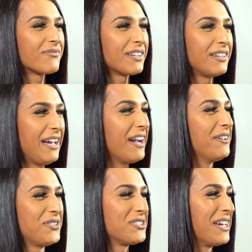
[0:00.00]
yeah,
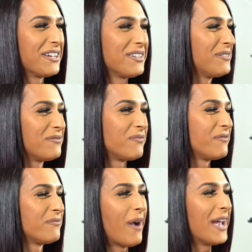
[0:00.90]
just like
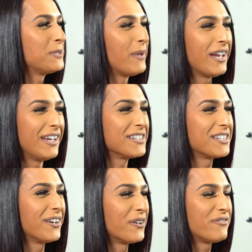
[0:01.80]
MySpace
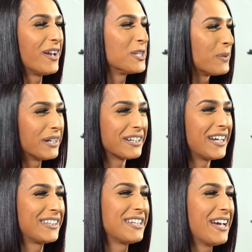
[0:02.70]
or Facebook
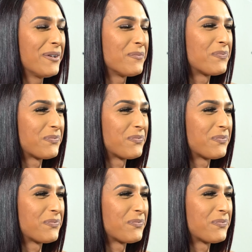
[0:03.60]
at the time.